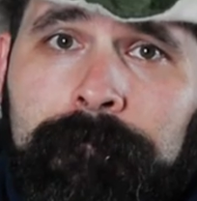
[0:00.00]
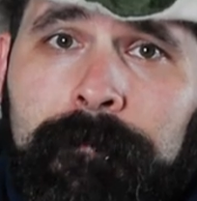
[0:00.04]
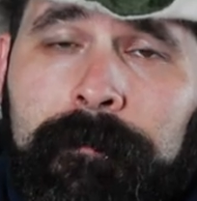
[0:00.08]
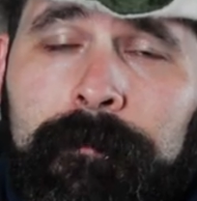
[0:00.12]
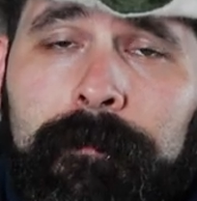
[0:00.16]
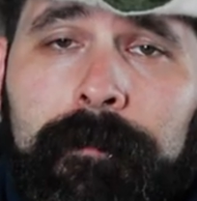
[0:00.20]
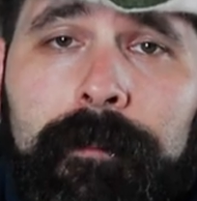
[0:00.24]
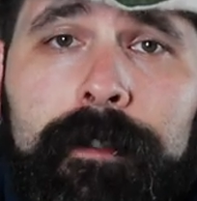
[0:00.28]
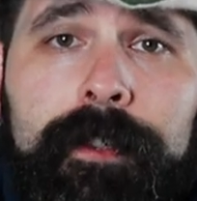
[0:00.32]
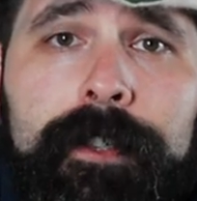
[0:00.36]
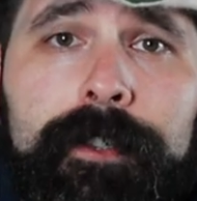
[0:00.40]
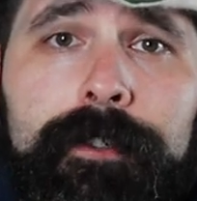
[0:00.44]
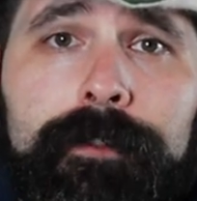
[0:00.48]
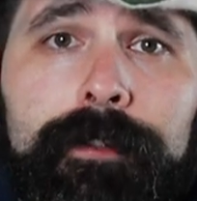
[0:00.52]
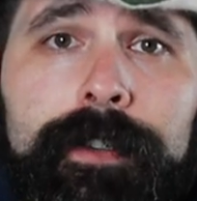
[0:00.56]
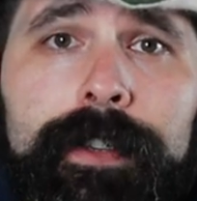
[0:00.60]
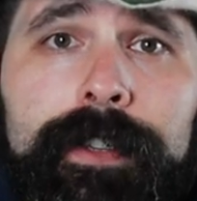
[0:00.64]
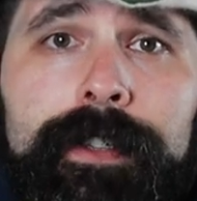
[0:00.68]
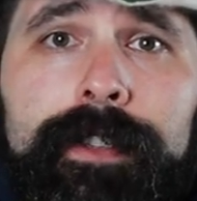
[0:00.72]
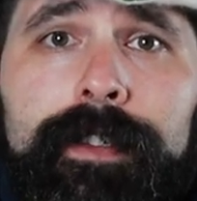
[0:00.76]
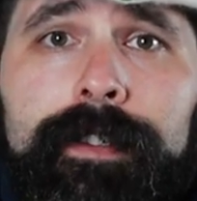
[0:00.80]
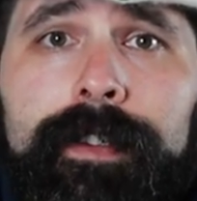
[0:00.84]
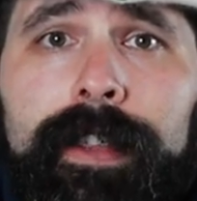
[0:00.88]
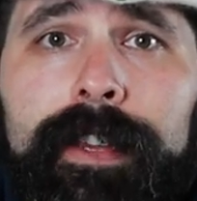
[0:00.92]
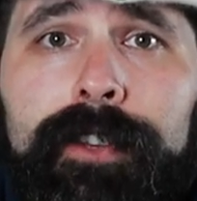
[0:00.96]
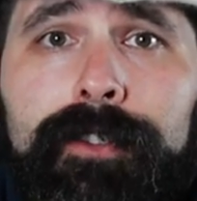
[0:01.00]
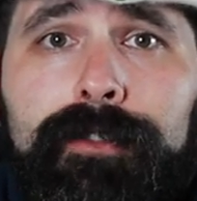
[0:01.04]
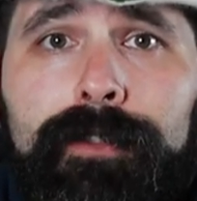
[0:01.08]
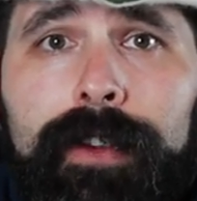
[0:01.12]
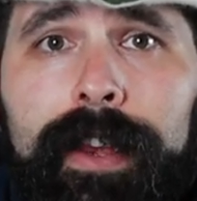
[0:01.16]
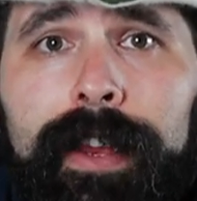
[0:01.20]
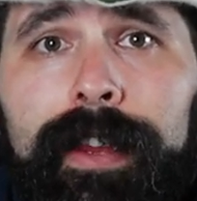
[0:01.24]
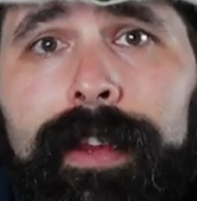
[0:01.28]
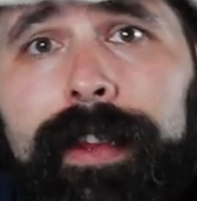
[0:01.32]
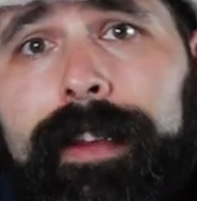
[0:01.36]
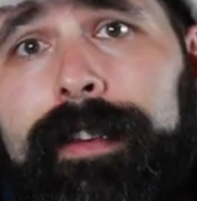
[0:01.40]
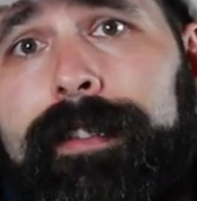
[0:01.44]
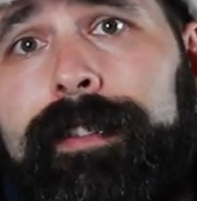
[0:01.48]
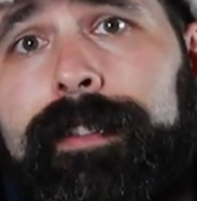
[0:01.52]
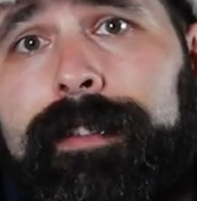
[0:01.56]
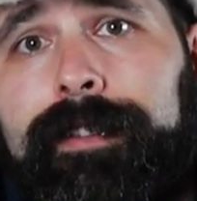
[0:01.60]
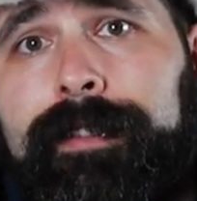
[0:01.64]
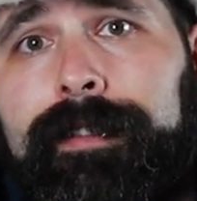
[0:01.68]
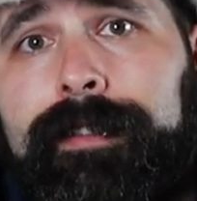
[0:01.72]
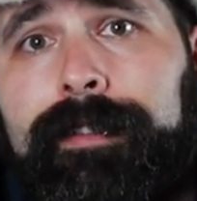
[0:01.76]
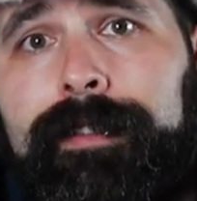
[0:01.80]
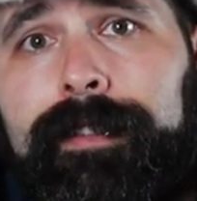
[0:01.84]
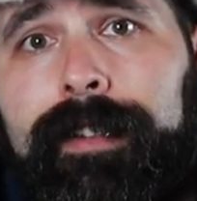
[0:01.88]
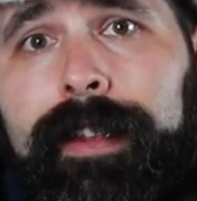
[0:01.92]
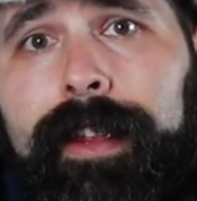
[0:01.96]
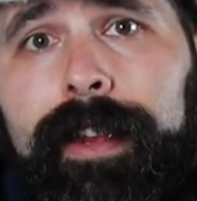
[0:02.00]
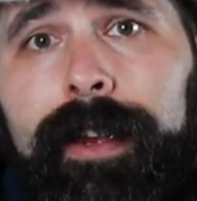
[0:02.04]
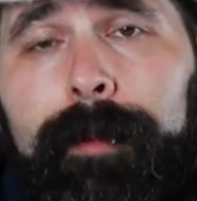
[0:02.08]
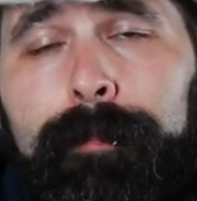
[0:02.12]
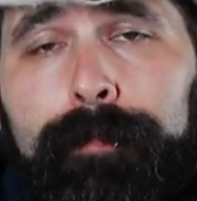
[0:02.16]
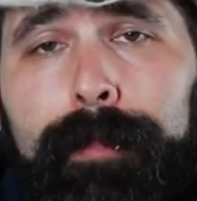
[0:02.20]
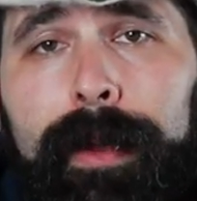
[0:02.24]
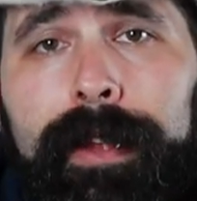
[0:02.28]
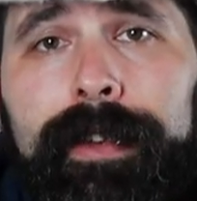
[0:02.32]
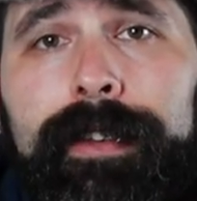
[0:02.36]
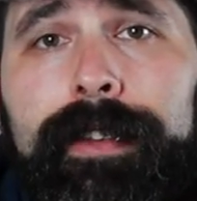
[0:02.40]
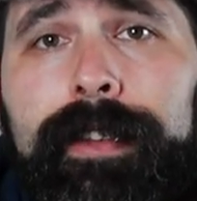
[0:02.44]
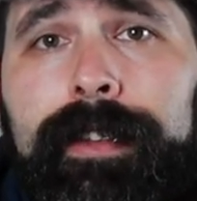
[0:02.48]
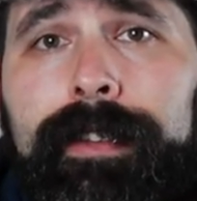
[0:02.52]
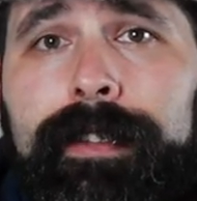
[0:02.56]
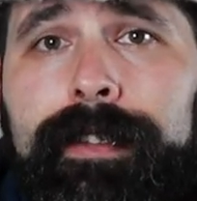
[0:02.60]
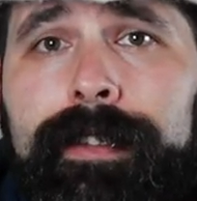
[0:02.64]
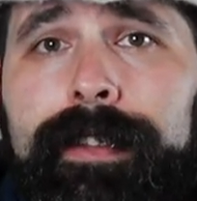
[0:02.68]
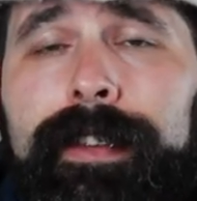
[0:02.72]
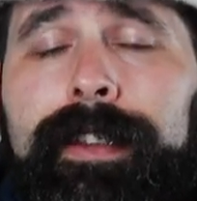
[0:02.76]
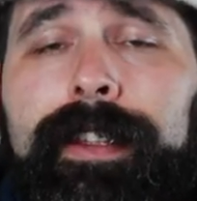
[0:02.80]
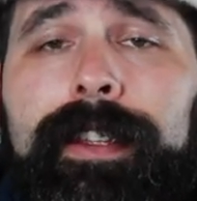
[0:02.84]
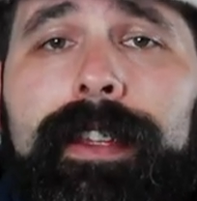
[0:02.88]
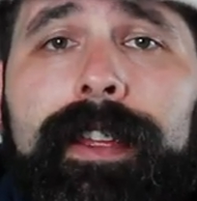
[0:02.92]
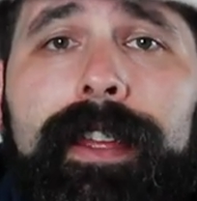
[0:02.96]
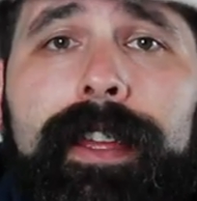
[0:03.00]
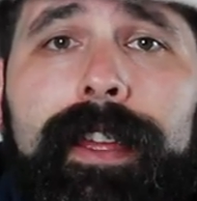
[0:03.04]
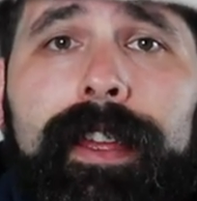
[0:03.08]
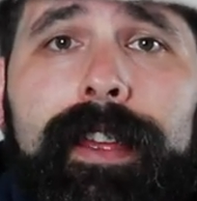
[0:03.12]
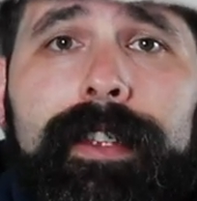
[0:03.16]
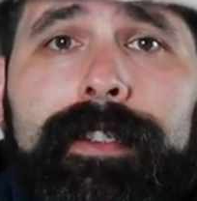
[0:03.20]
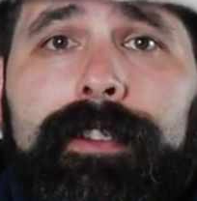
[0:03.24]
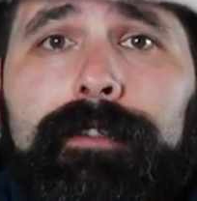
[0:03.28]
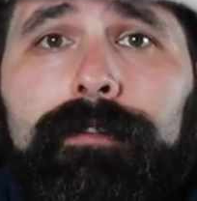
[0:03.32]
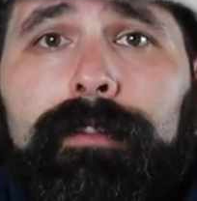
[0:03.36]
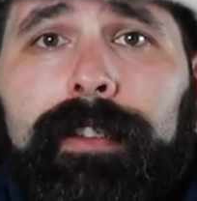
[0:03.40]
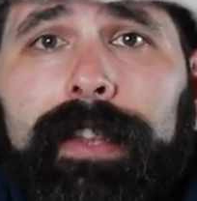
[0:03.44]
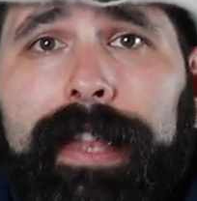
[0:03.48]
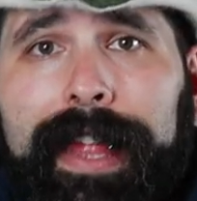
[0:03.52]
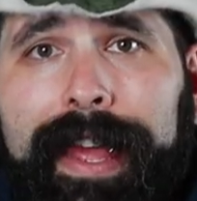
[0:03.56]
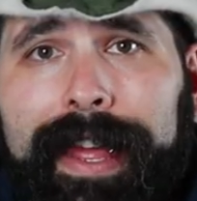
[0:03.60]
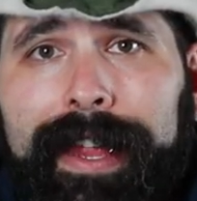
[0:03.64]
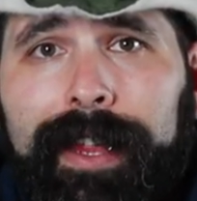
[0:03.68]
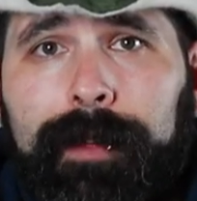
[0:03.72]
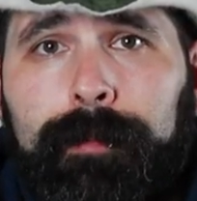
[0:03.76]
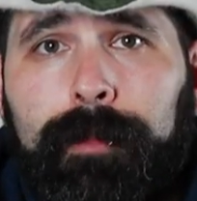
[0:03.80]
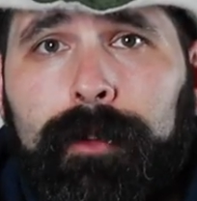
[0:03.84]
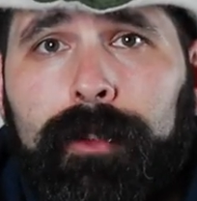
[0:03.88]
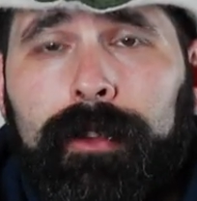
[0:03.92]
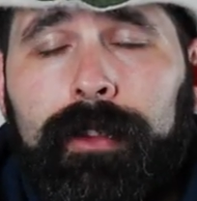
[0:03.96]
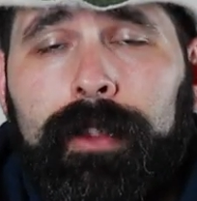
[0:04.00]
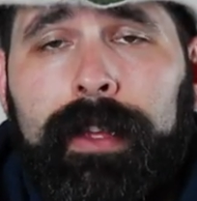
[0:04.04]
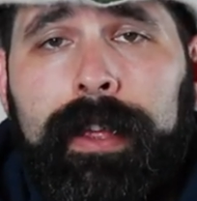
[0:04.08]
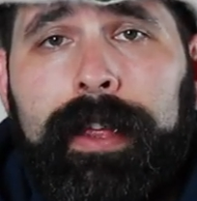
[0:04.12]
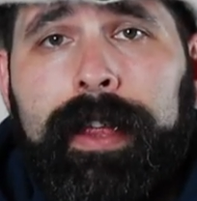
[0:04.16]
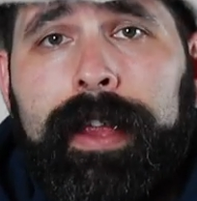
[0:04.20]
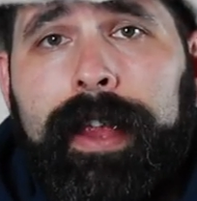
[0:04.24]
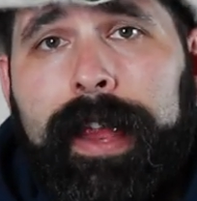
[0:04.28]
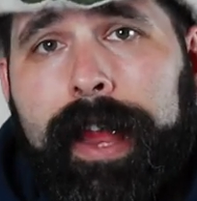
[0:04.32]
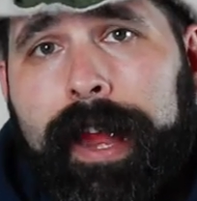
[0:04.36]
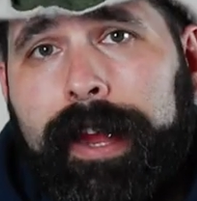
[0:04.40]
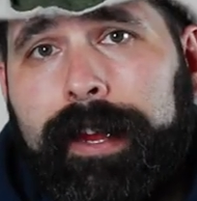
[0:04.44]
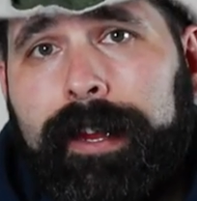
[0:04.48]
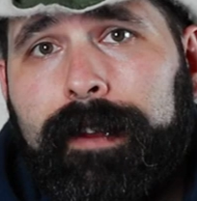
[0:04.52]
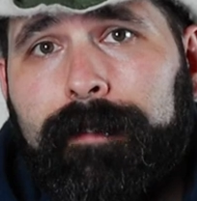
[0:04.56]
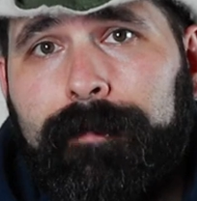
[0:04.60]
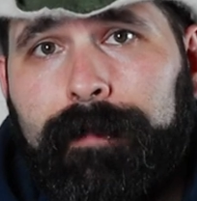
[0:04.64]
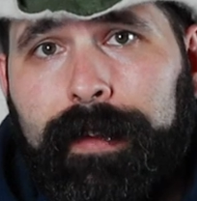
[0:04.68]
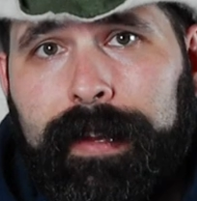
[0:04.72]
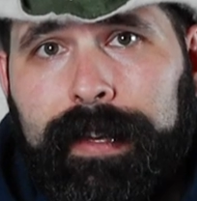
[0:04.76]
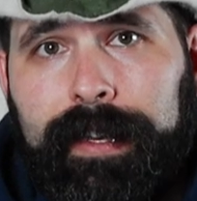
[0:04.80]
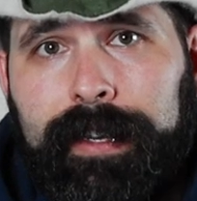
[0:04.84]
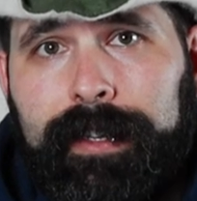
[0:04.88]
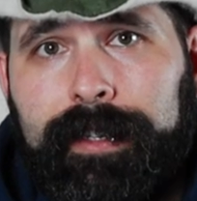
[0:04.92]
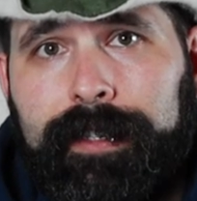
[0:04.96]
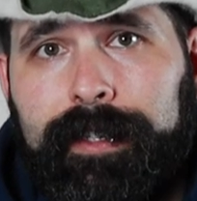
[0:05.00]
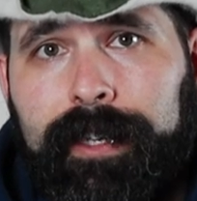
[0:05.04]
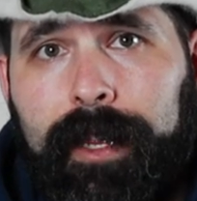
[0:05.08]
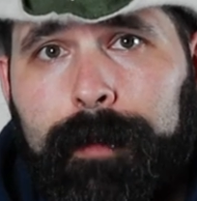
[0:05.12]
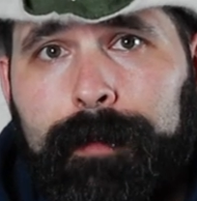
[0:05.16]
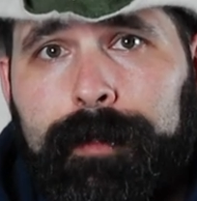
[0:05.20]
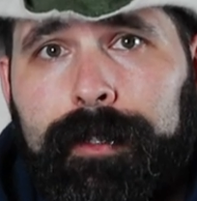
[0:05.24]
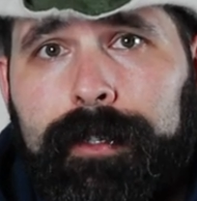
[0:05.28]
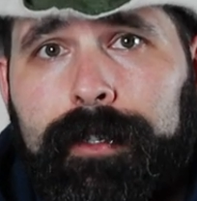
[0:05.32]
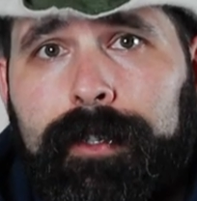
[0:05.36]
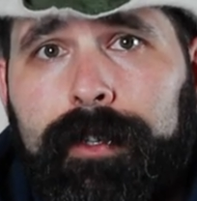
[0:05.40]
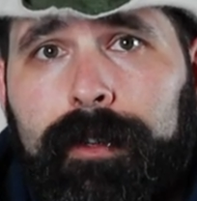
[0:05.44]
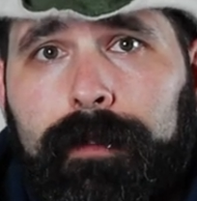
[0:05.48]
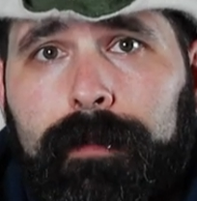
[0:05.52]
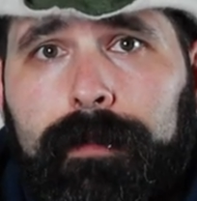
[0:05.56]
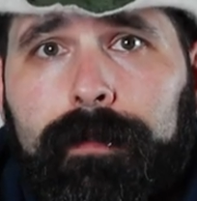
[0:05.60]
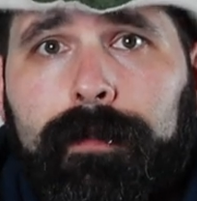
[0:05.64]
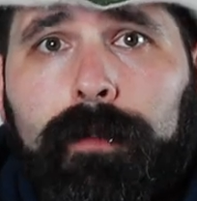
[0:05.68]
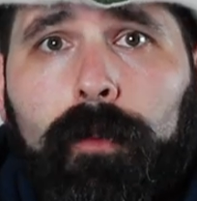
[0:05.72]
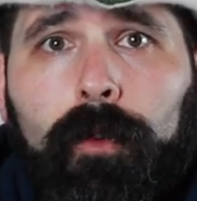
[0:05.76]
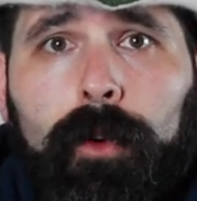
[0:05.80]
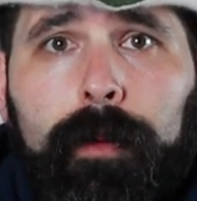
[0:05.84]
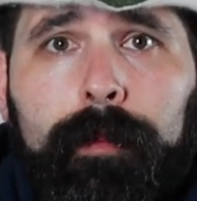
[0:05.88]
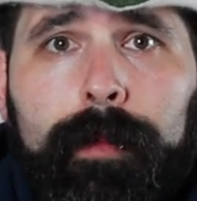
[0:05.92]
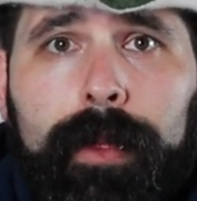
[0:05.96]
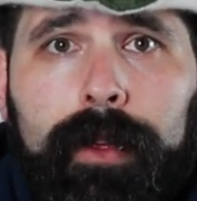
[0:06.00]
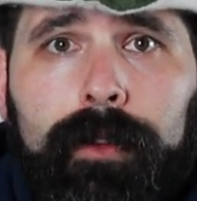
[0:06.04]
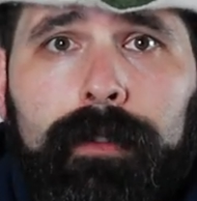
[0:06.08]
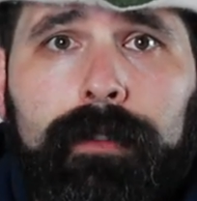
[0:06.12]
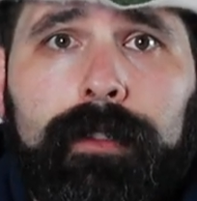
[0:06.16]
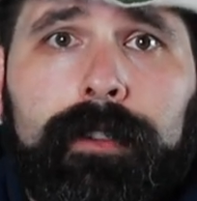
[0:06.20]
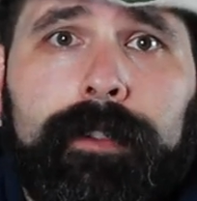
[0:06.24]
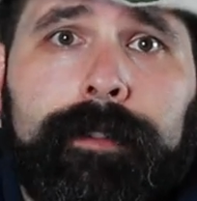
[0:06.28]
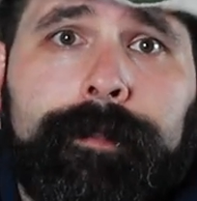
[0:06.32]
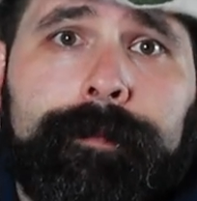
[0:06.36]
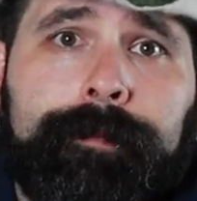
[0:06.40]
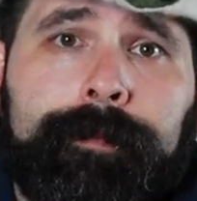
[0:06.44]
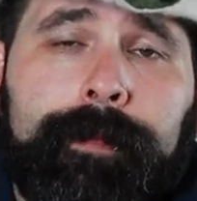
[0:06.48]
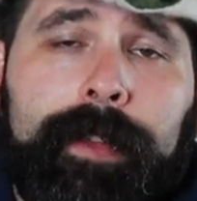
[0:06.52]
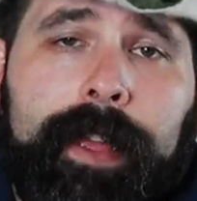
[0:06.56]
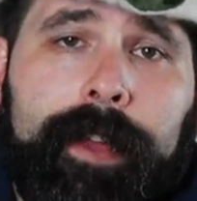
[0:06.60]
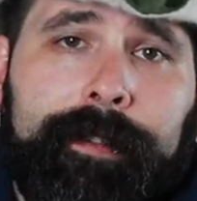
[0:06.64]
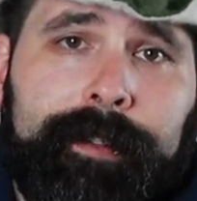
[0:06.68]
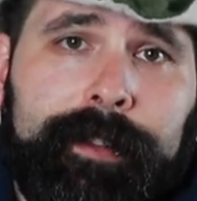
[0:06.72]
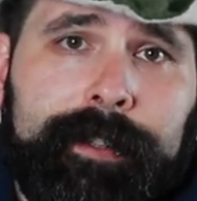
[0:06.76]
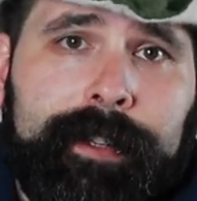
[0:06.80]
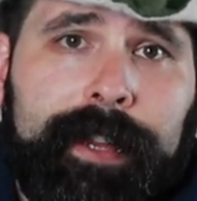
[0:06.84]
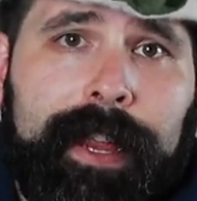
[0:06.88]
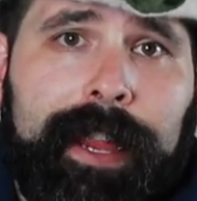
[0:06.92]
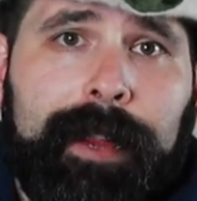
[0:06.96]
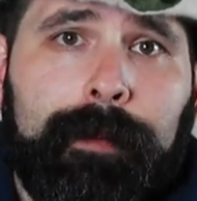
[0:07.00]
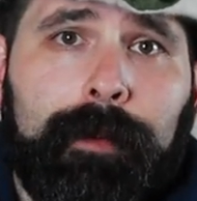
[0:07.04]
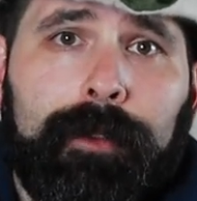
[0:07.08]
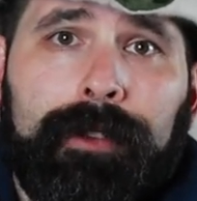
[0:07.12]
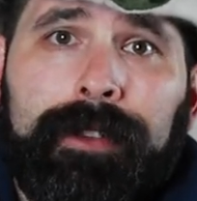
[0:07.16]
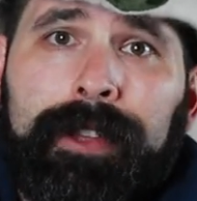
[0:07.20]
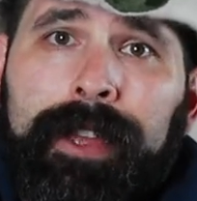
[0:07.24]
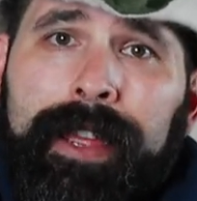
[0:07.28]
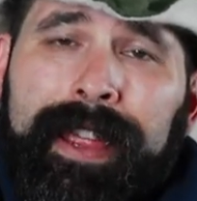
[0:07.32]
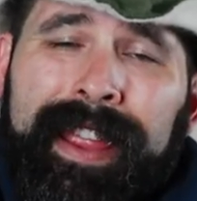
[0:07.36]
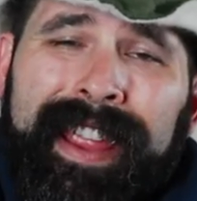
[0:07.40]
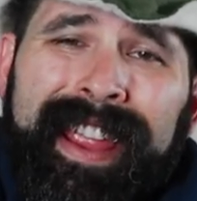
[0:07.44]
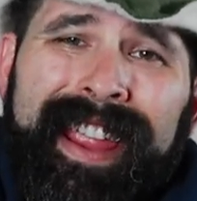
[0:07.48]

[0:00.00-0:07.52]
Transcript: And for this reason, they drank it in abundance as a reliable and convenient substitute for milk at the table